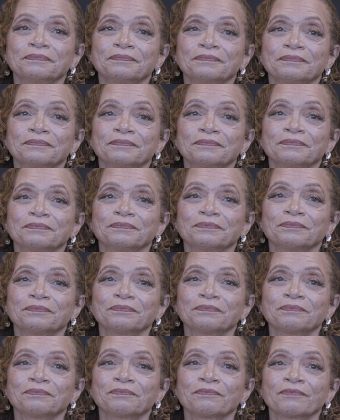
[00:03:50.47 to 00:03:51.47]

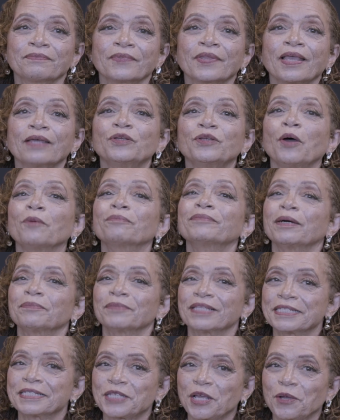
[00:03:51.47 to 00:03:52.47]
No, I'm
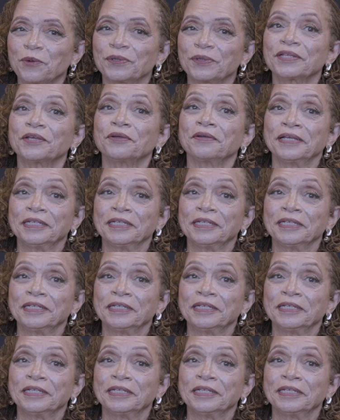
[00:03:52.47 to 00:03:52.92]
the secretary.